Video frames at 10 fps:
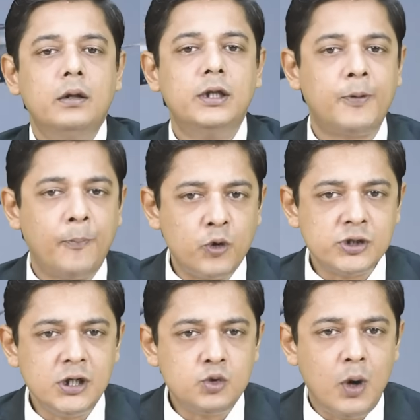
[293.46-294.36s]
The
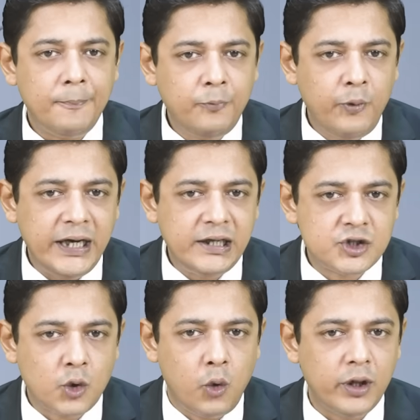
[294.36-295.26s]
proposal to upgrade the
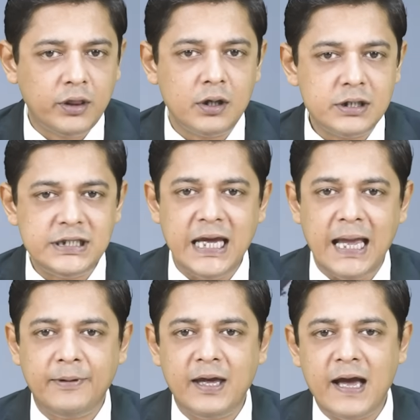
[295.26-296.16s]

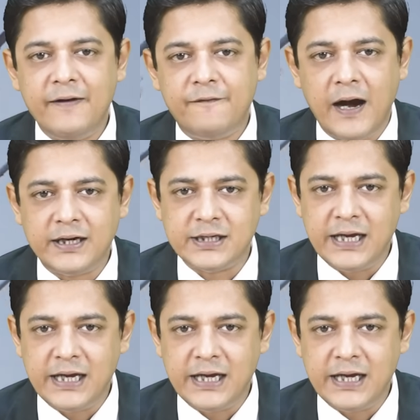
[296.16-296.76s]
Su30MKI fighter